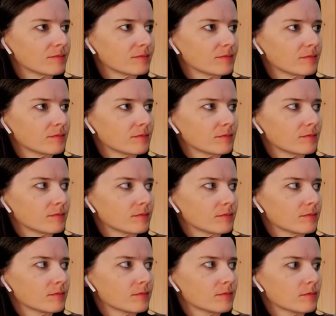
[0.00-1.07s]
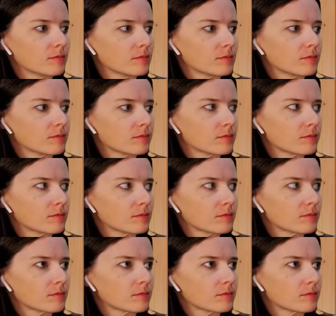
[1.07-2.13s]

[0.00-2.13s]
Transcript: This person isn't speaking.